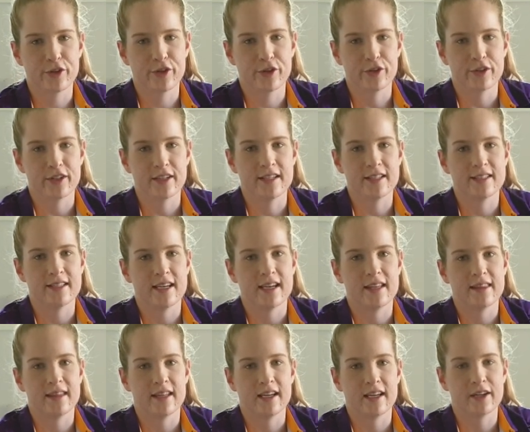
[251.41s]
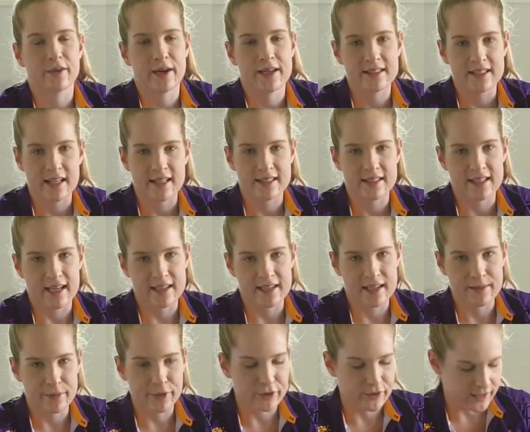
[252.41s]
Cougars in the Queensland State
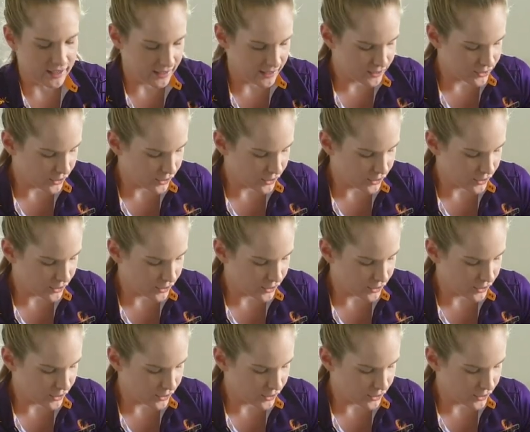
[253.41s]
Netball League.